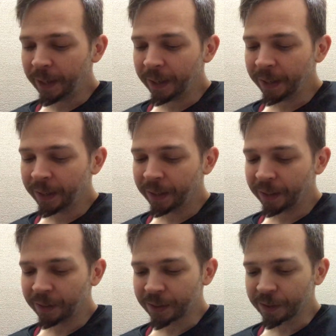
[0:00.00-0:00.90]

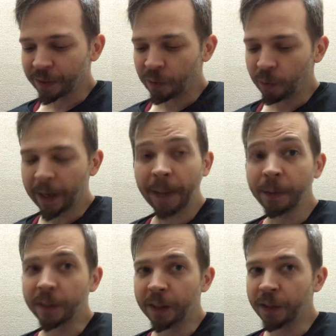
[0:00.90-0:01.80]
and what
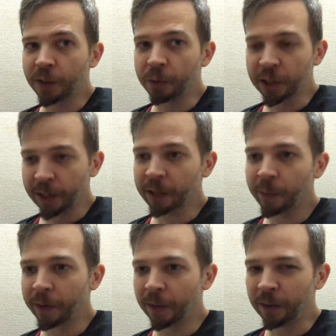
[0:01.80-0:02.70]
happens is you
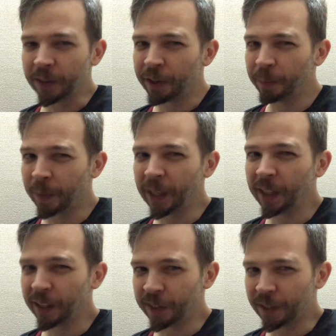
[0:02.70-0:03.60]
select one of those and your
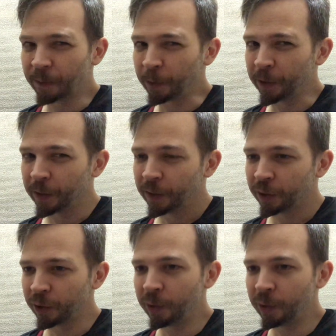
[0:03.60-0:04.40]
beginning is different. So